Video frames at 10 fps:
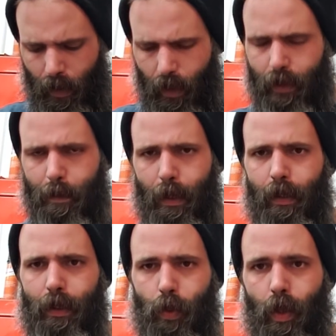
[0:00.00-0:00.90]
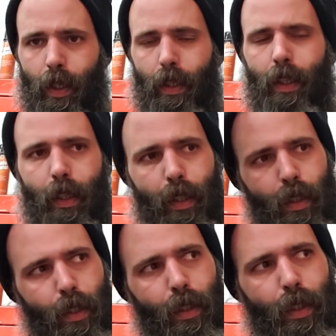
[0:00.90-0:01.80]
well, it was probably
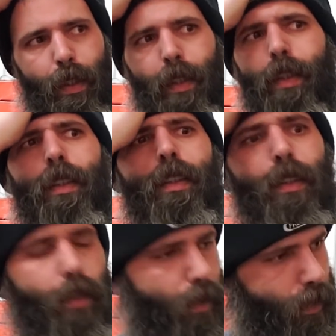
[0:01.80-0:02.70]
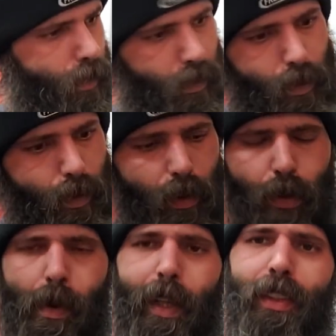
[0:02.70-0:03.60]
20 or
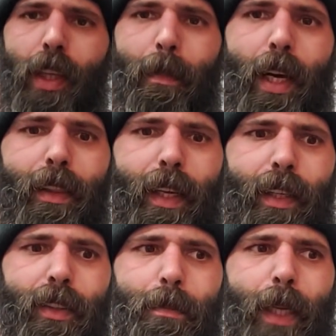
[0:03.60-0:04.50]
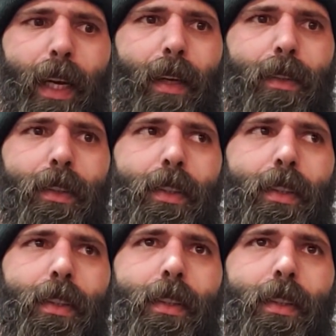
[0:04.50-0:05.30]
20 some odd thousand pounds.